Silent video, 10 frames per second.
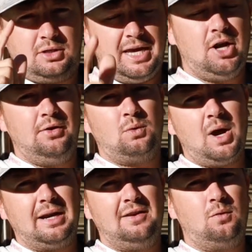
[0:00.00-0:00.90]
to enter in the
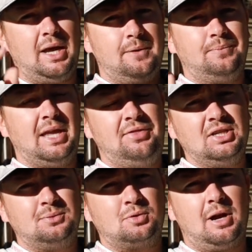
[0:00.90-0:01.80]
rod giveaway, hit
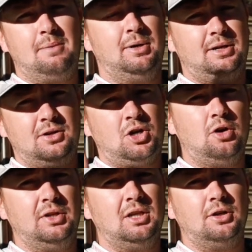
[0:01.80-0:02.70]
that subscribe button,
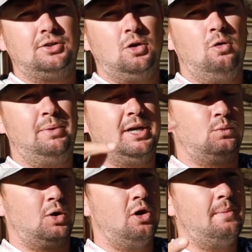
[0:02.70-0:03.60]
turn the alerts on
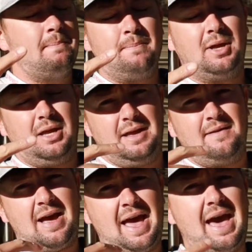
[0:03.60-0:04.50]
because we're going to
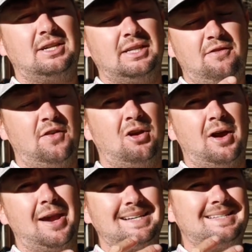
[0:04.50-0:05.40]
actually figure
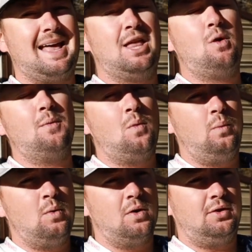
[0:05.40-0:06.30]
out exactly what
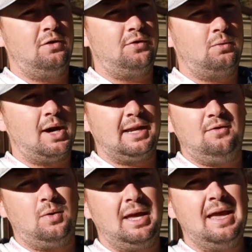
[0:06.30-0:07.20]
we want to do for the rod
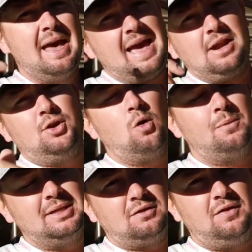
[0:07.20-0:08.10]
giveaway and you don't want to
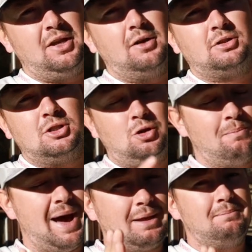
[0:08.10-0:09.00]
miss the videos because you
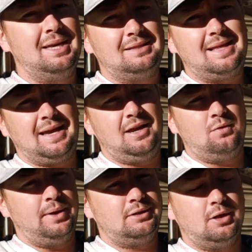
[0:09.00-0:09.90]
might miss that
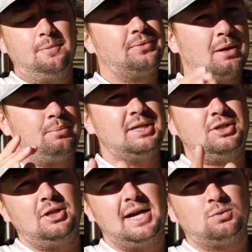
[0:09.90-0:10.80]
giveaway so
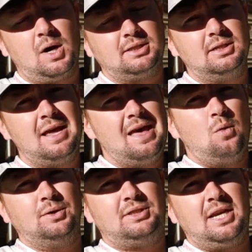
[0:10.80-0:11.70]
appreciate you guys watching
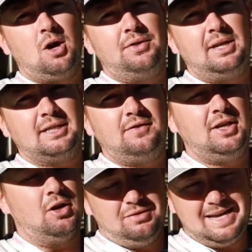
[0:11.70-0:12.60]
we'll see y'all in the next
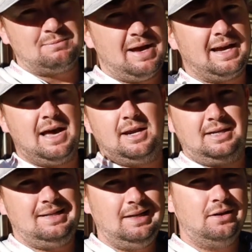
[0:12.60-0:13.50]
video that's my guide to
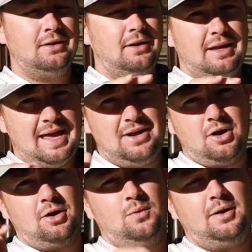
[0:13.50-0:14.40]
clear and
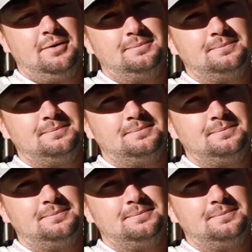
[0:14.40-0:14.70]
dirty water